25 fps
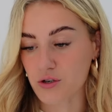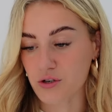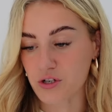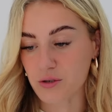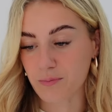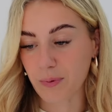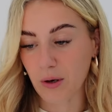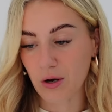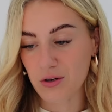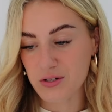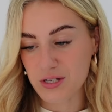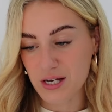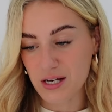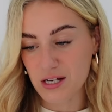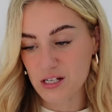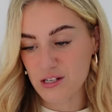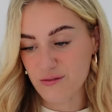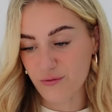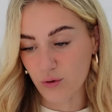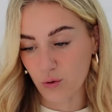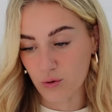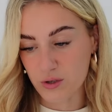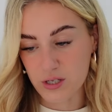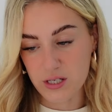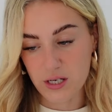Your deposit is
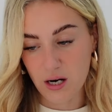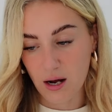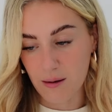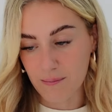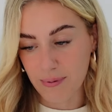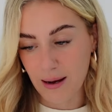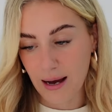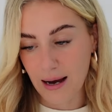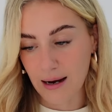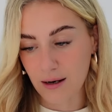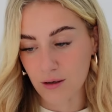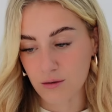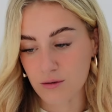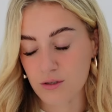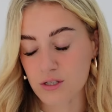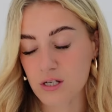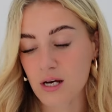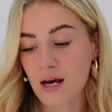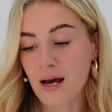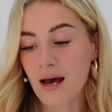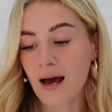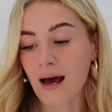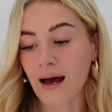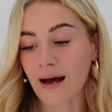forty-nine pounds,